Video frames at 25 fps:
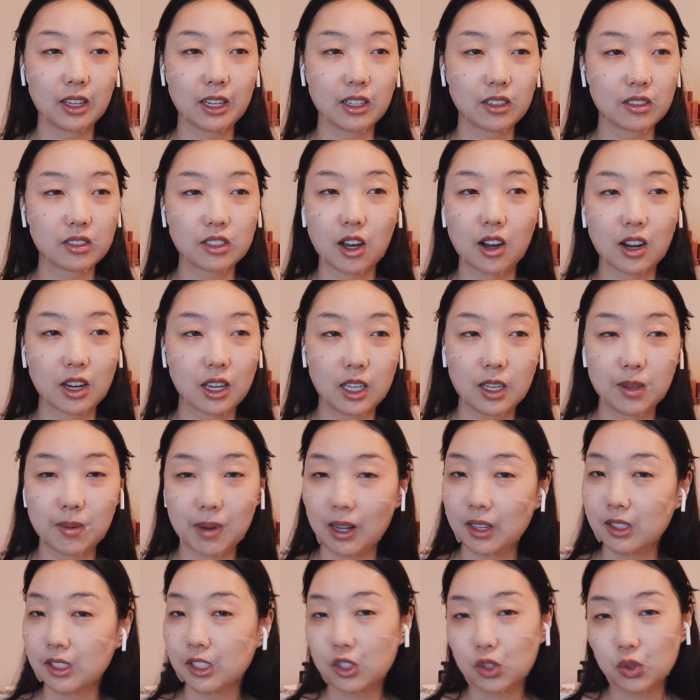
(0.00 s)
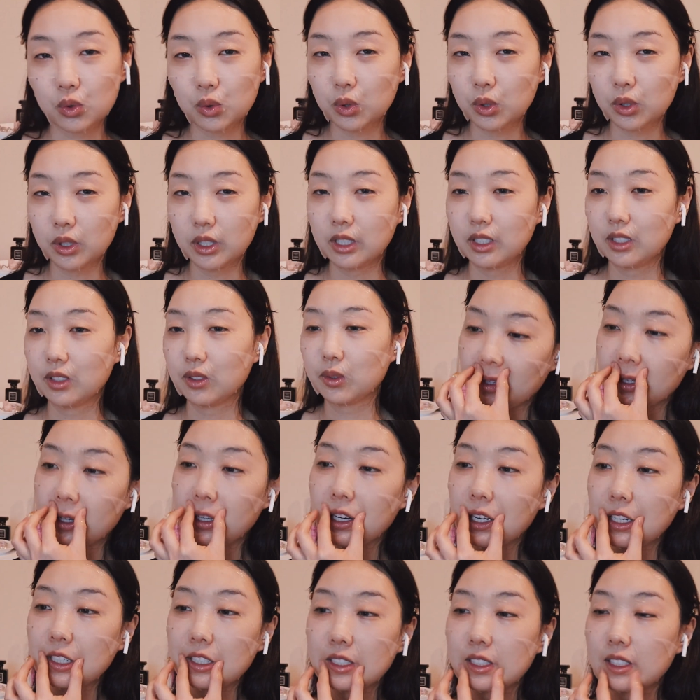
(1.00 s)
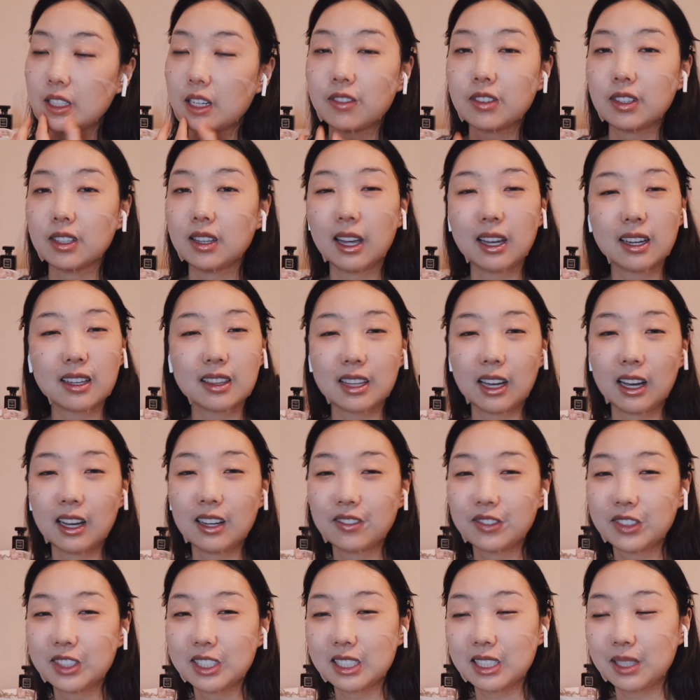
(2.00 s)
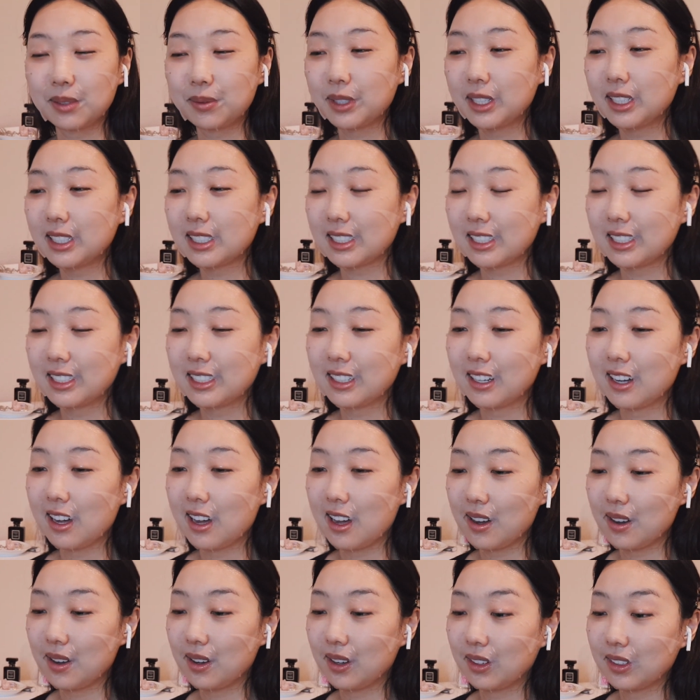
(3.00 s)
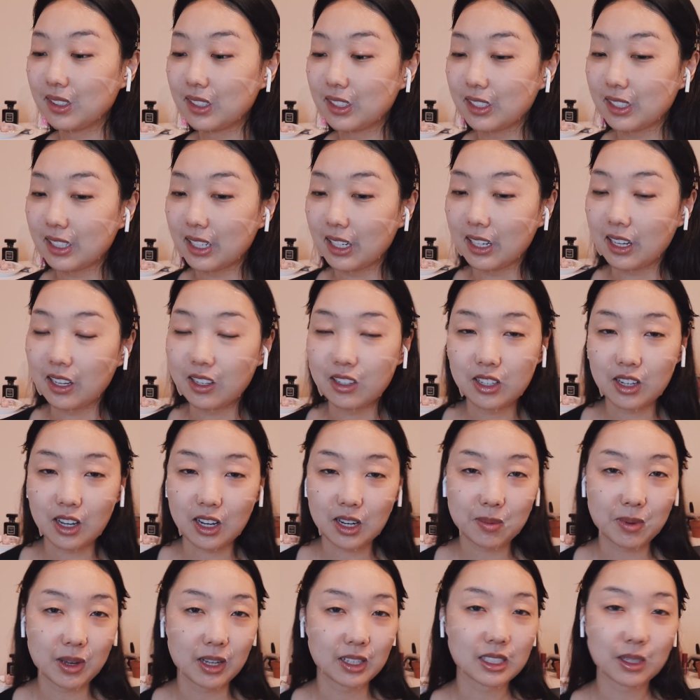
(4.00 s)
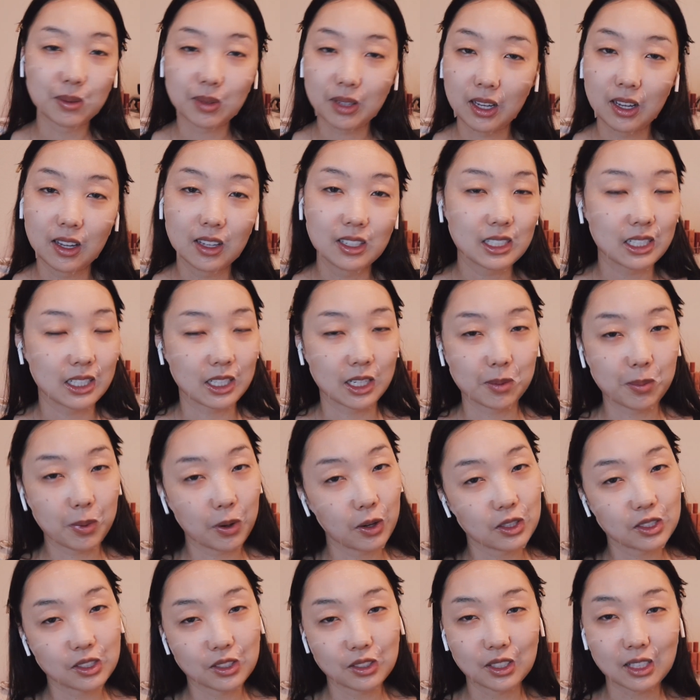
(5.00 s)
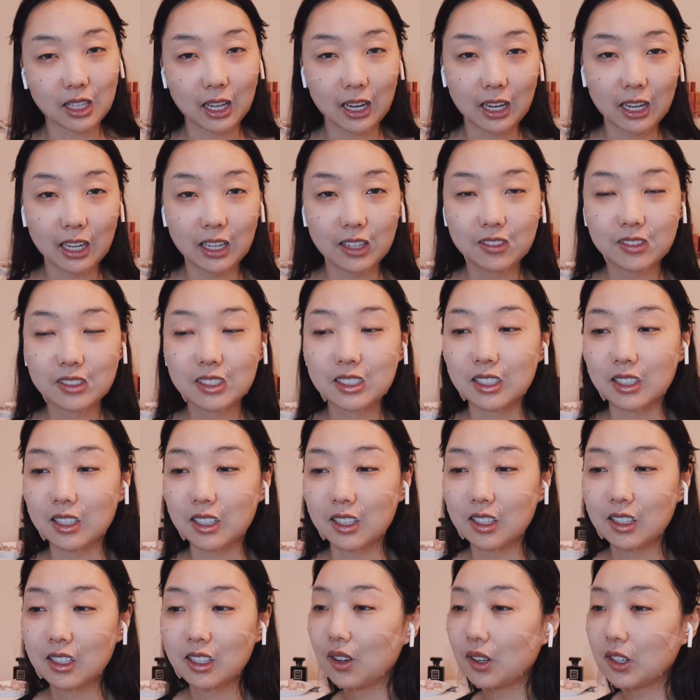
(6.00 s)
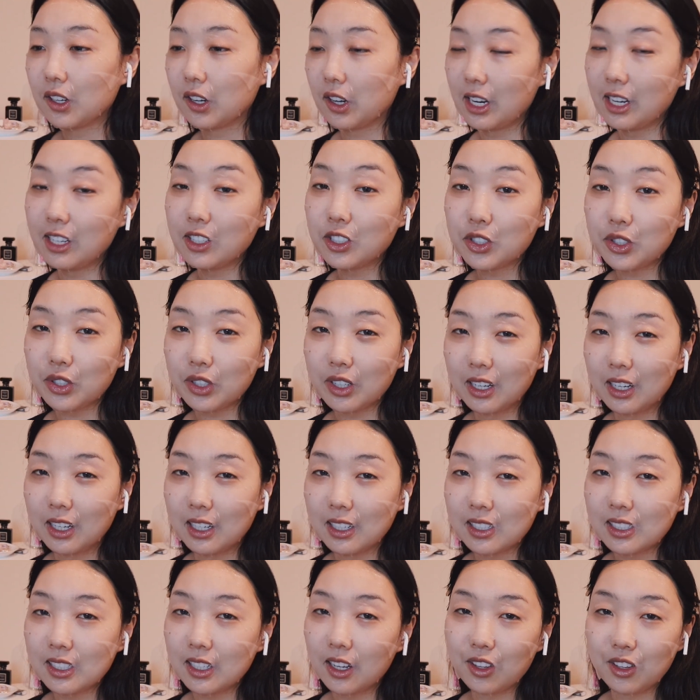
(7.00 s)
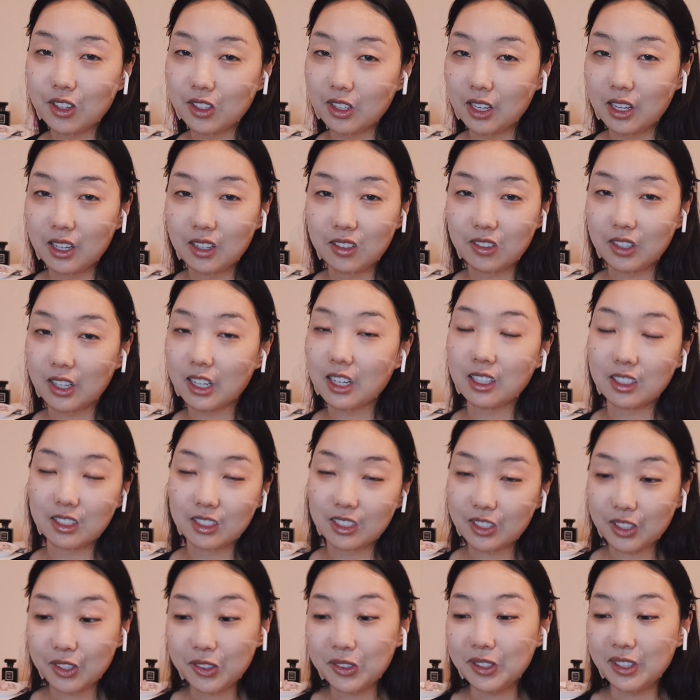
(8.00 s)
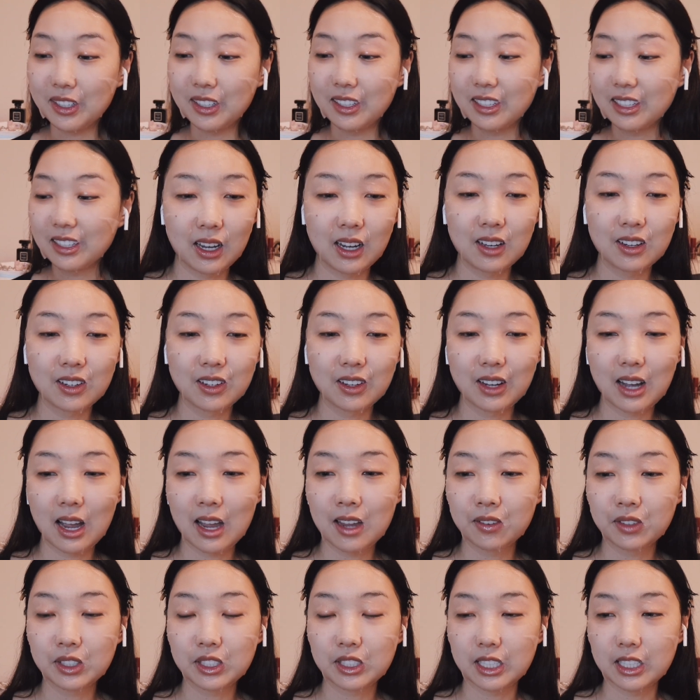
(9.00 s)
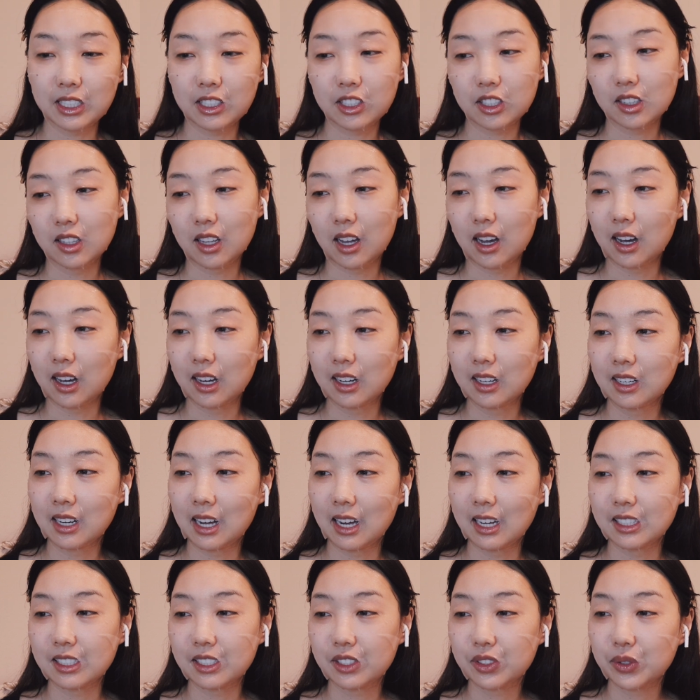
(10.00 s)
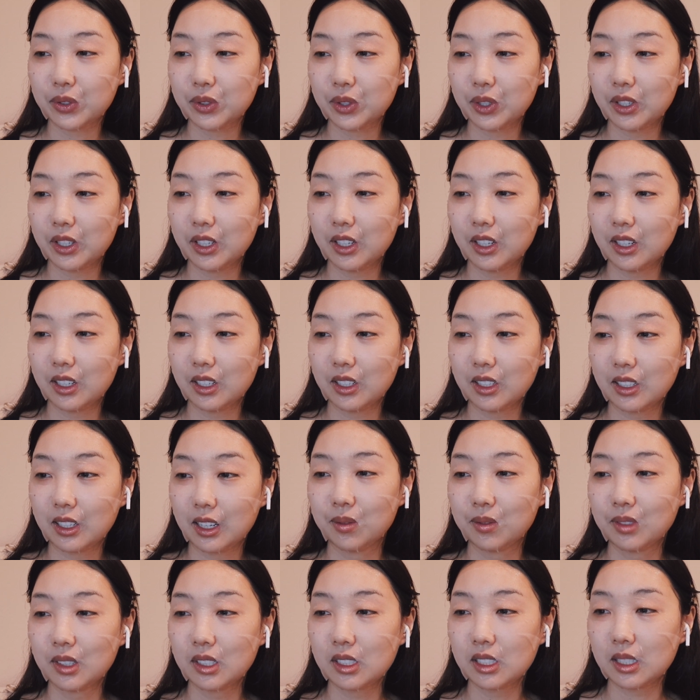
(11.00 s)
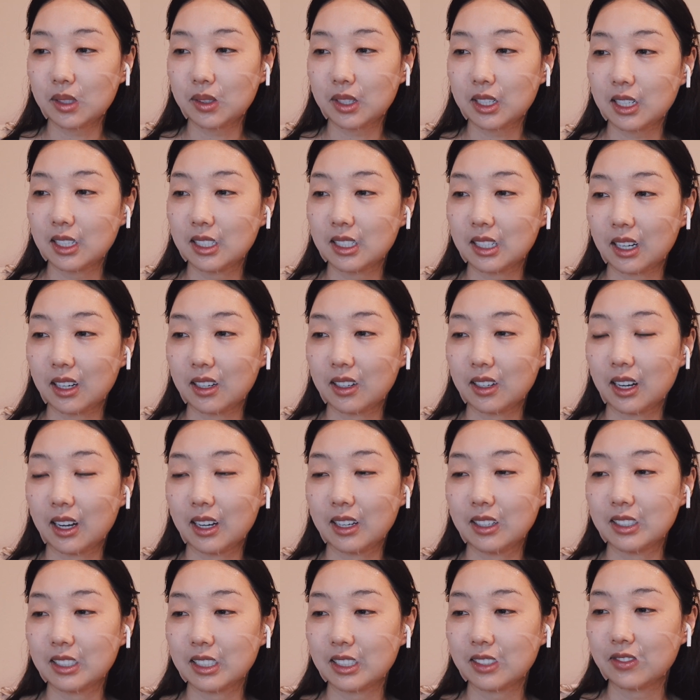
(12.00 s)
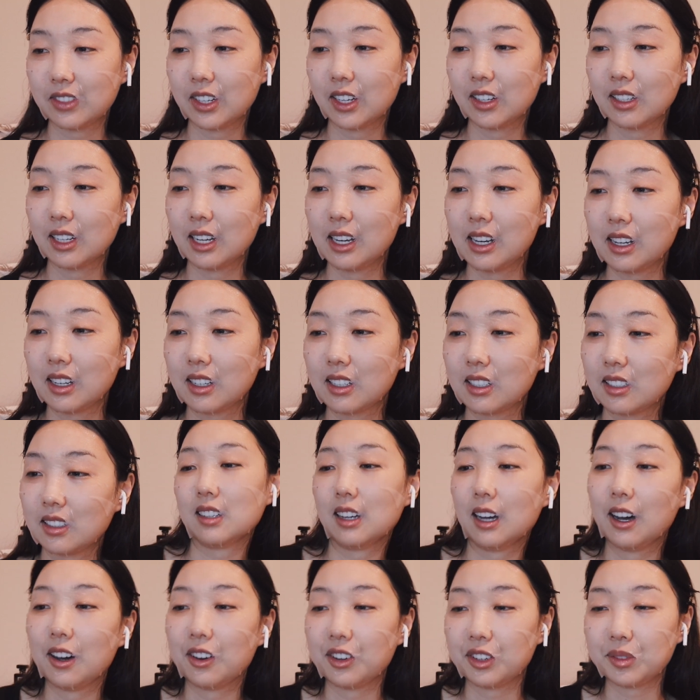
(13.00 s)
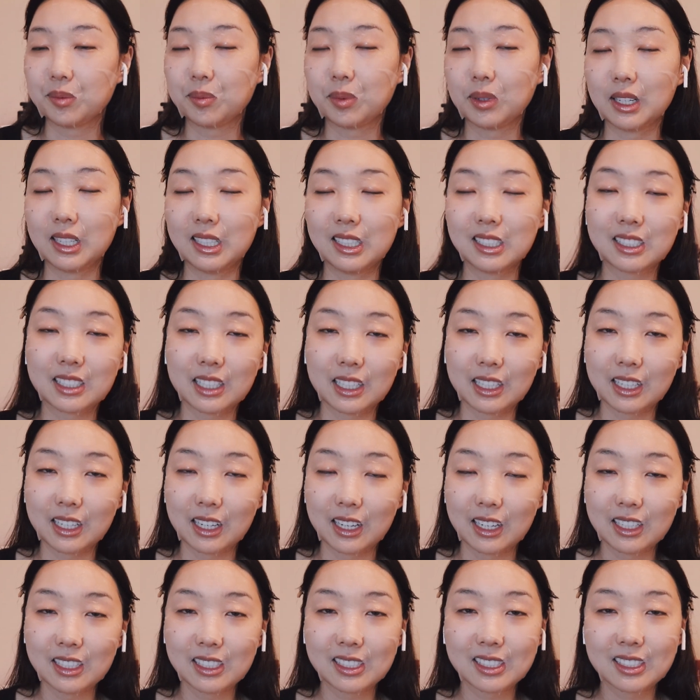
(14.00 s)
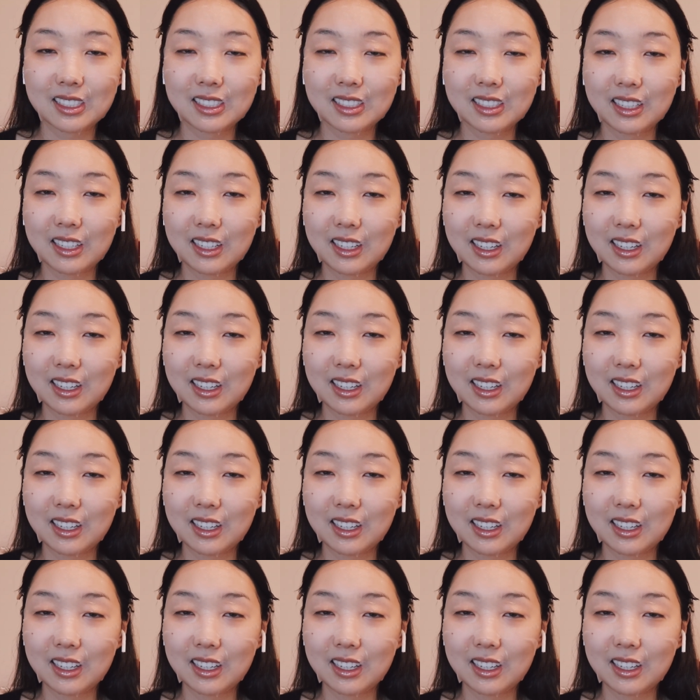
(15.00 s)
like talking about school, and I just never liked that for some reason. I was just like, can you talk about something else, like your personal lives or your interests other than fucking school? I don't know, I would ditch a lot in high school, mostly because I just felt like out of place, I guess.